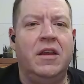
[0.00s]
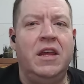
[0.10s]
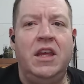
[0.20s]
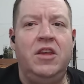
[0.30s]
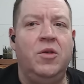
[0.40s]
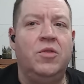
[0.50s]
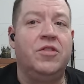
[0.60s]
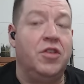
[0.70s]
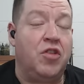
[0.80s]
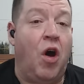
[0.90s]
EU's
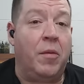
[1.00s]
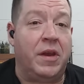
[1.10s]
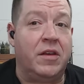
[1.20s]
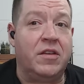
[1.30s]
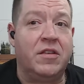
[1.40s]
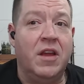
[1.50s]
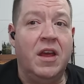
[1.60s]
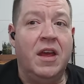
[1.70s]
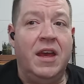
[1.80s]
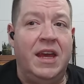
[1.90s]
dominance
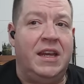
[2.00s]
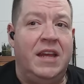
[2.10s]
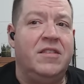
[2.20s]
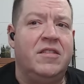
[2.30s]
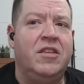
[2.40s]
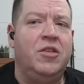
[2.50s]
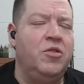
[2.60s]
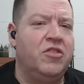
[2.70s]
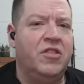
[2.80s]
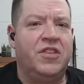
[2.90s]
in
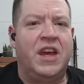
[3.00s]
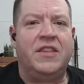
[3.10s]
institutions like the